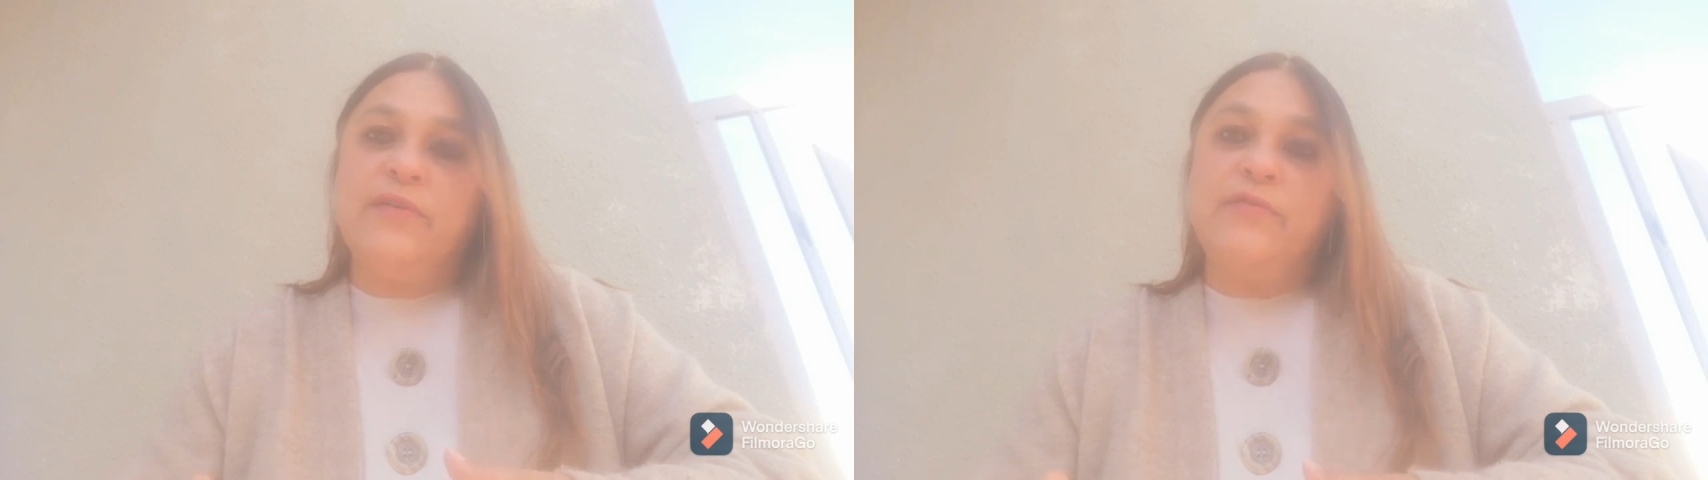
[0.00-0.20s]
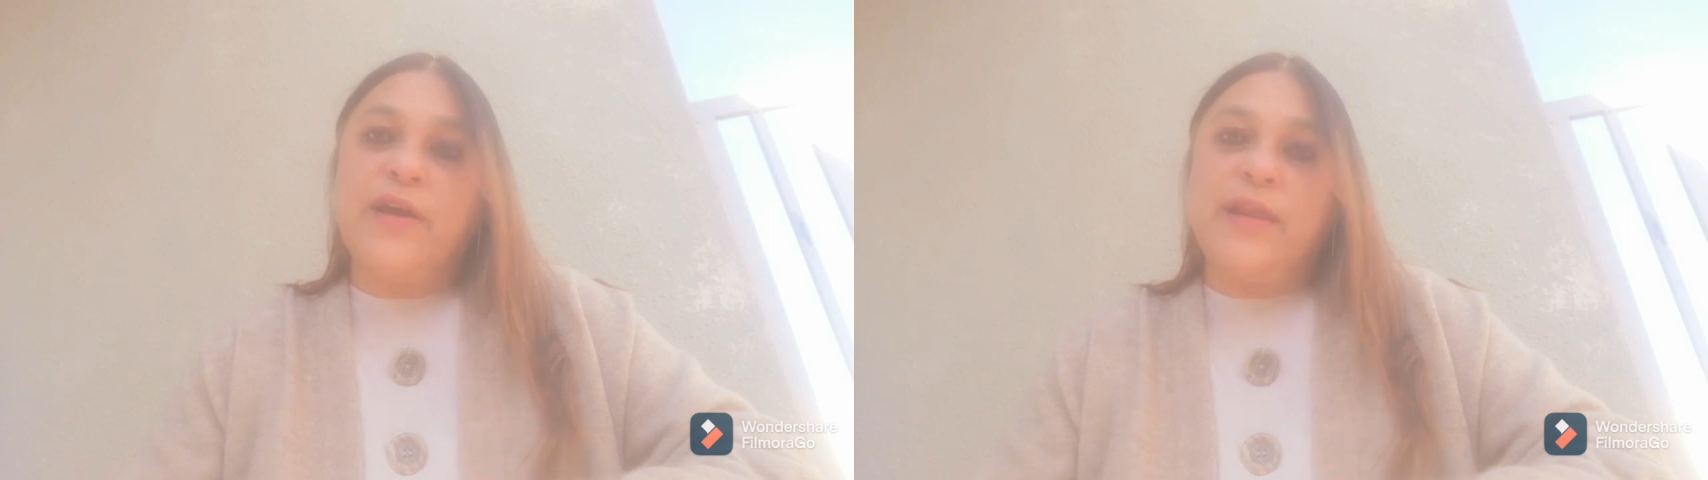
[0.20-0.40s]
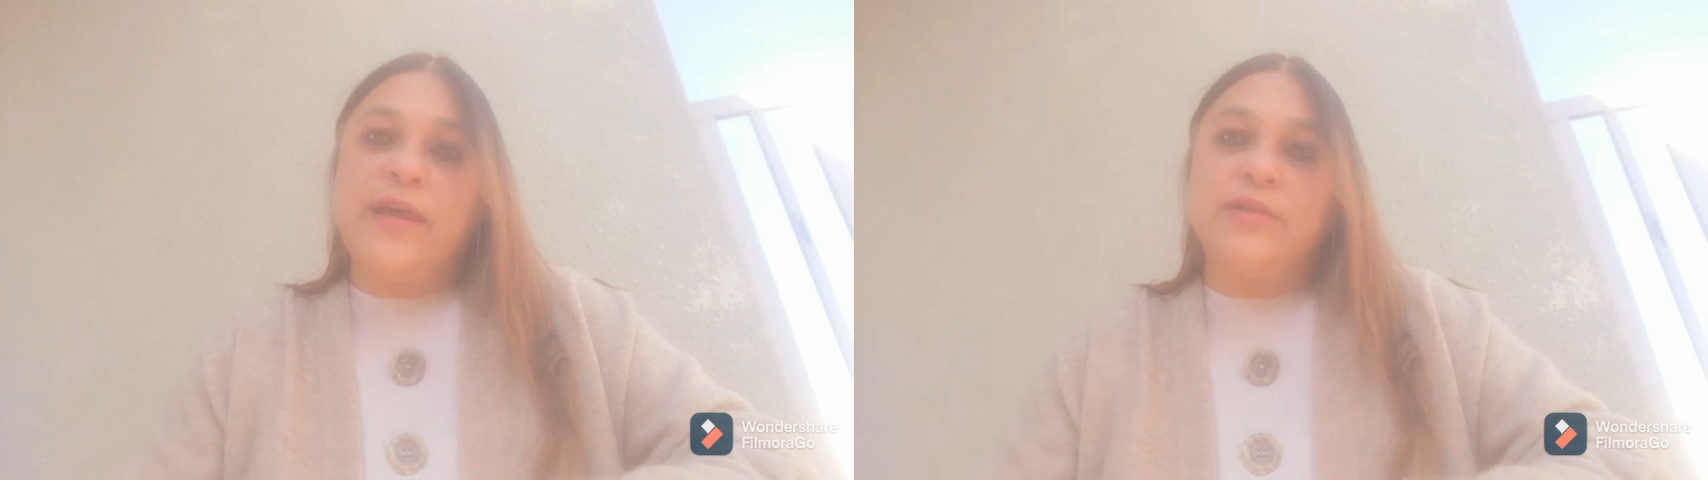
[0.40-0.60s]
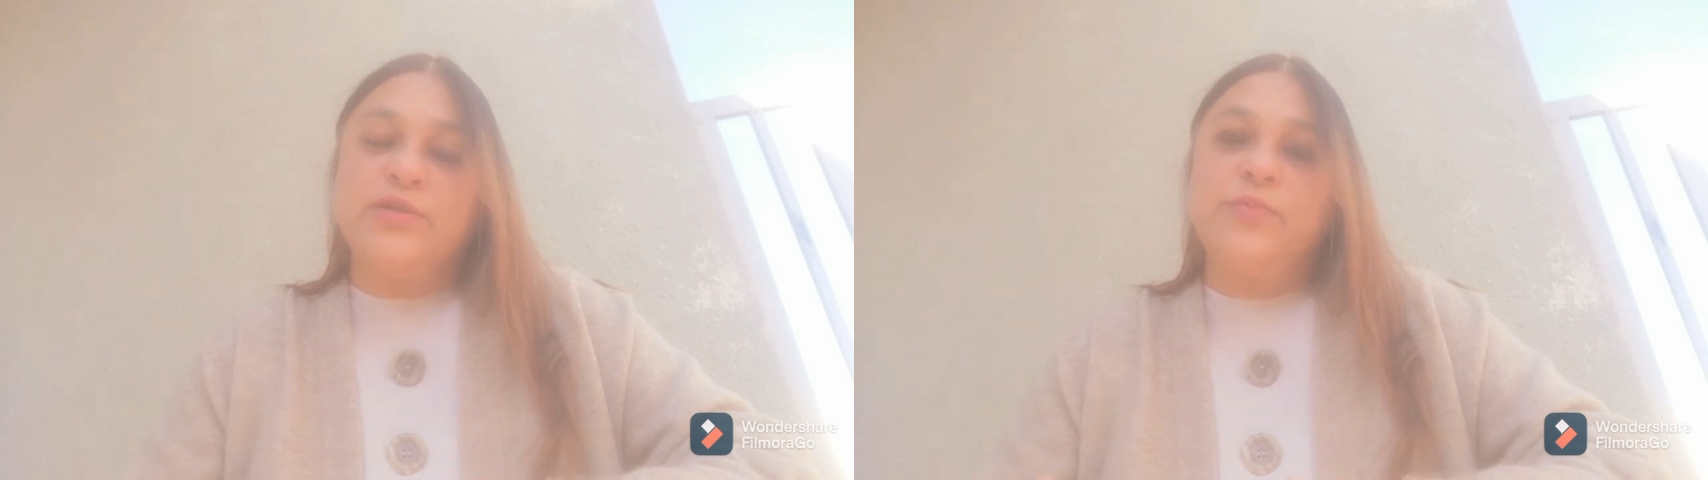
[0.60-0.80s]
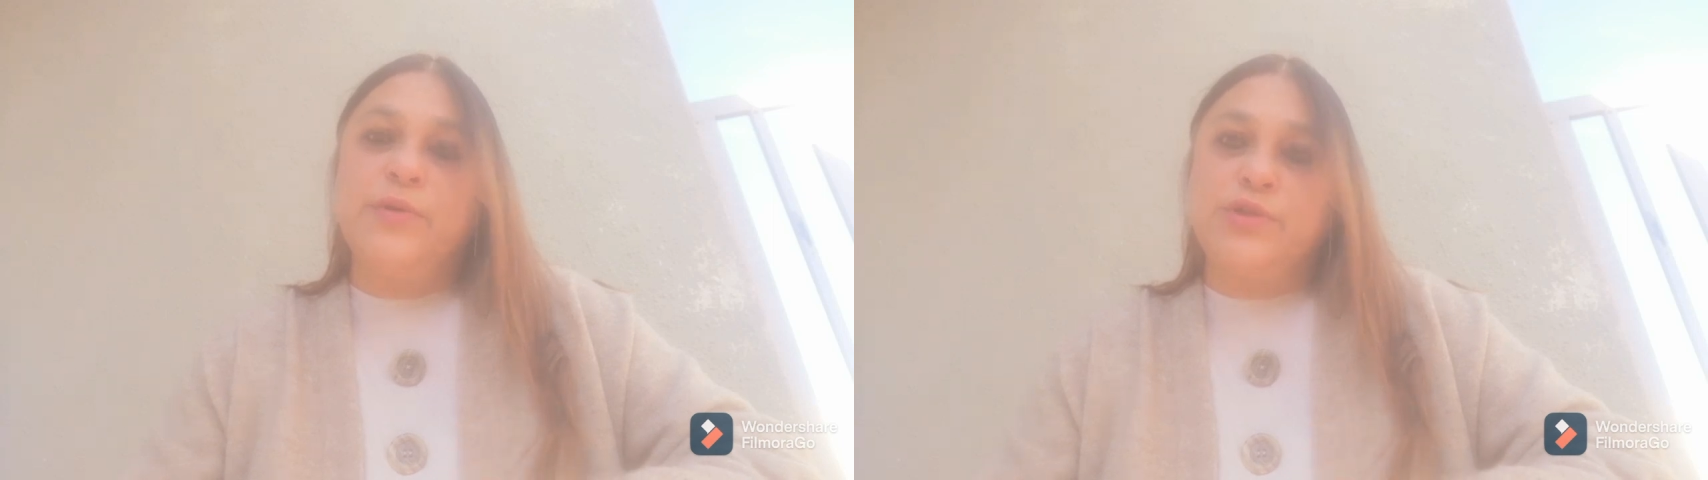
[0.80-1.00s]
finance
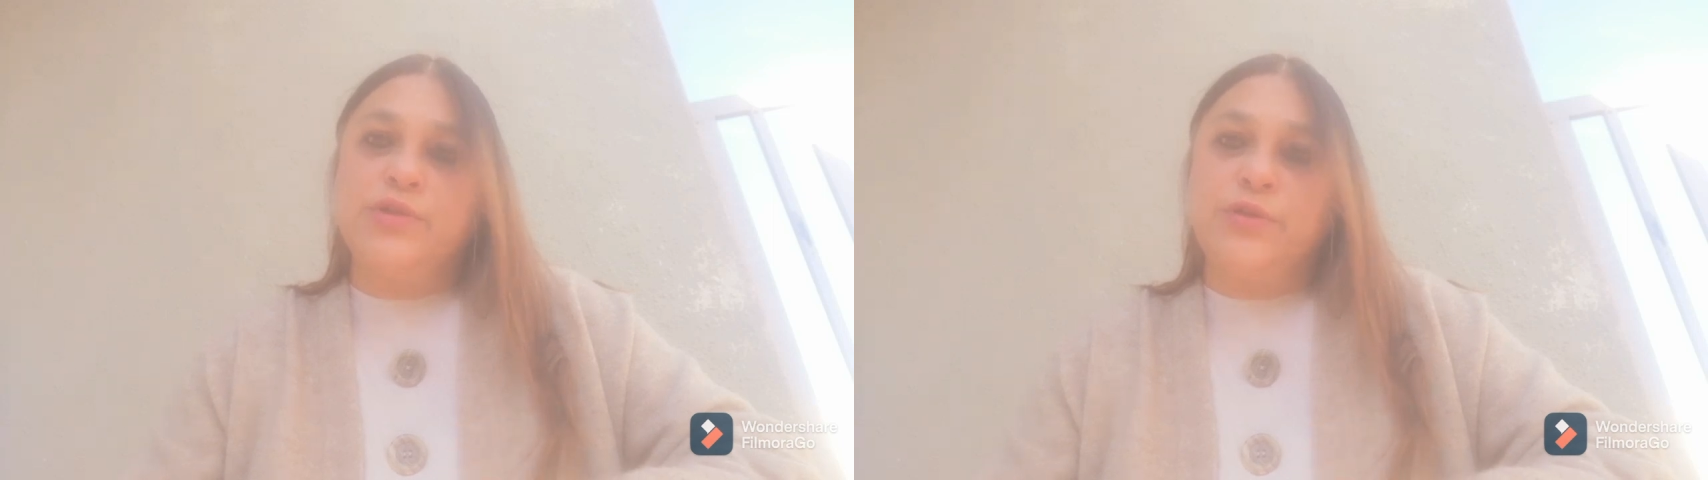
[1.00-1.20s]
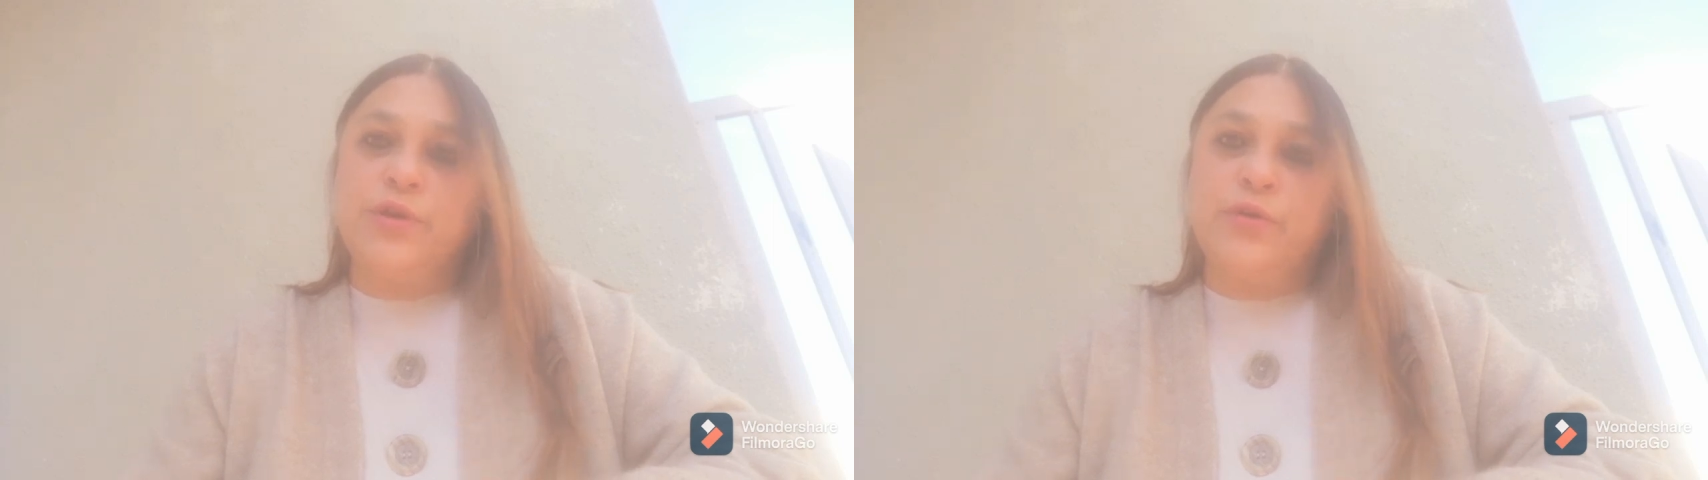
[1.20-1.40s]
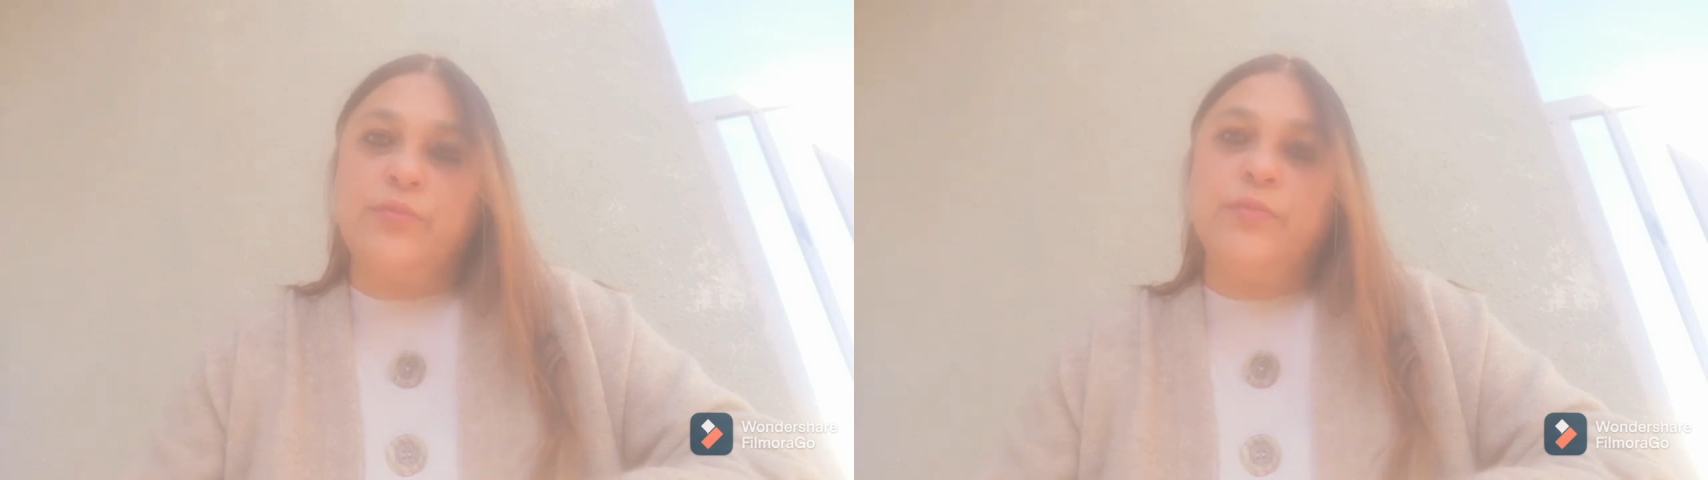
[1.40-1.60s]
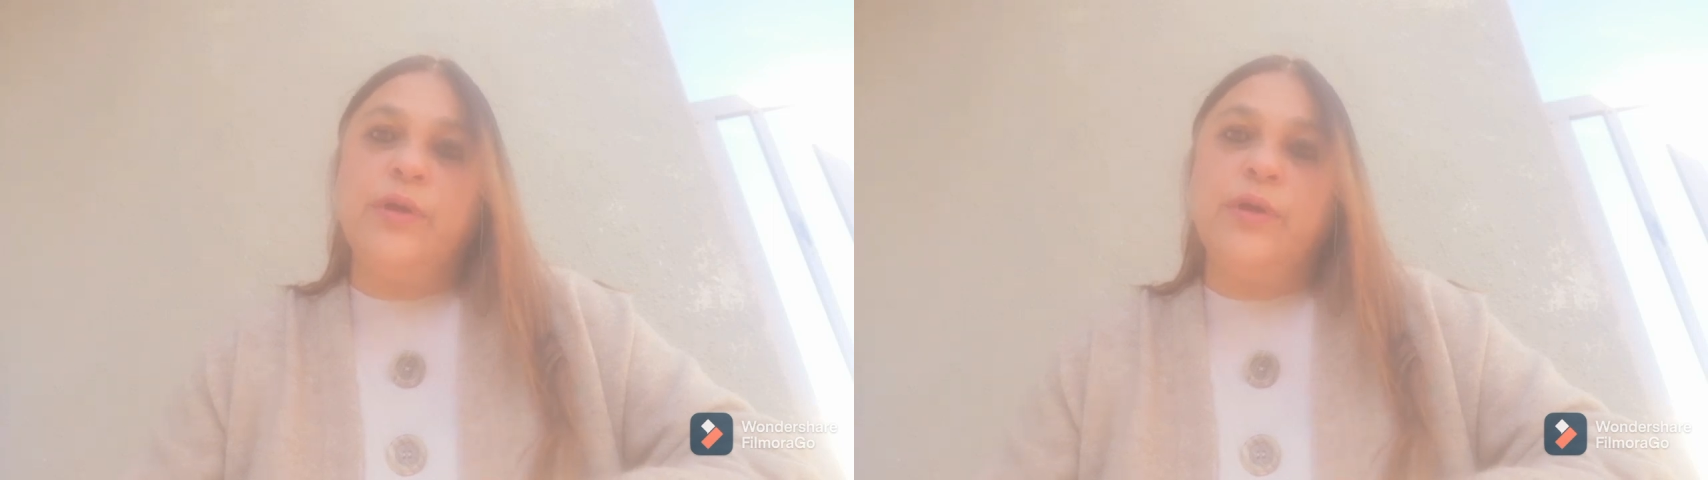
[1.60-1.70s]
to purchase your home.